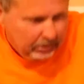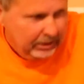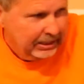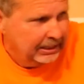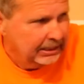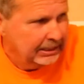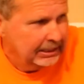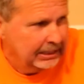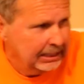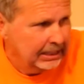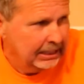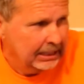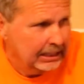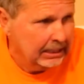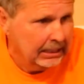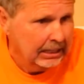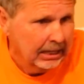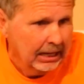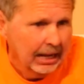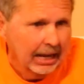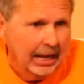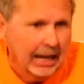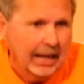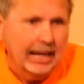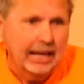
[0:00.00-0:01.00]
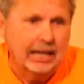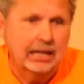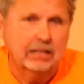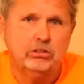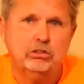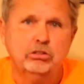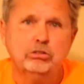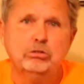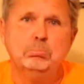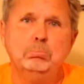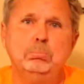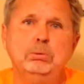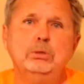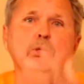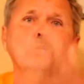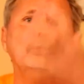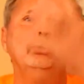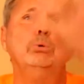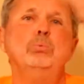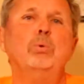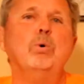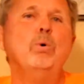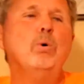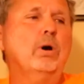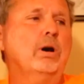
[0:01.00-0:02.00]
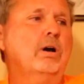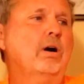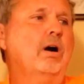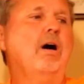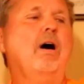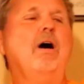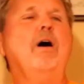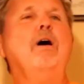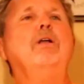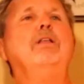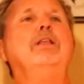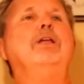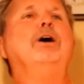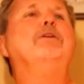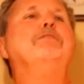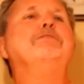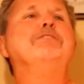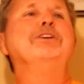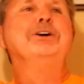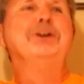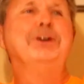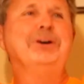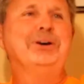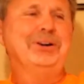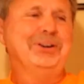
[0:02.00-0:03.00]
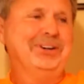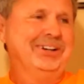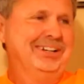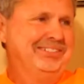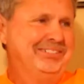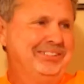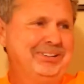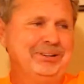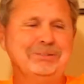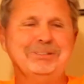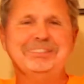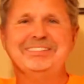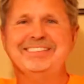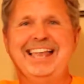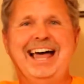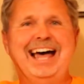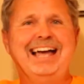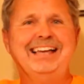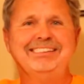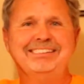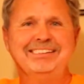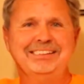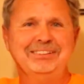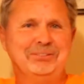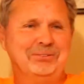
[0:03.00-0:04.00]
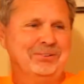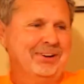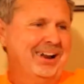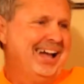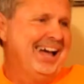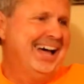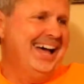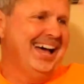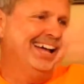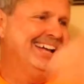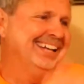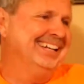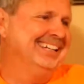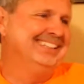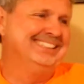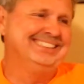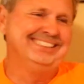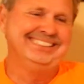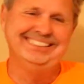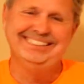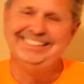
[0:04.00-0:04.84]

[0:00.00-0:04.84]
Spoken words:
when he did, it just blew water all over her, and she was nice and dry.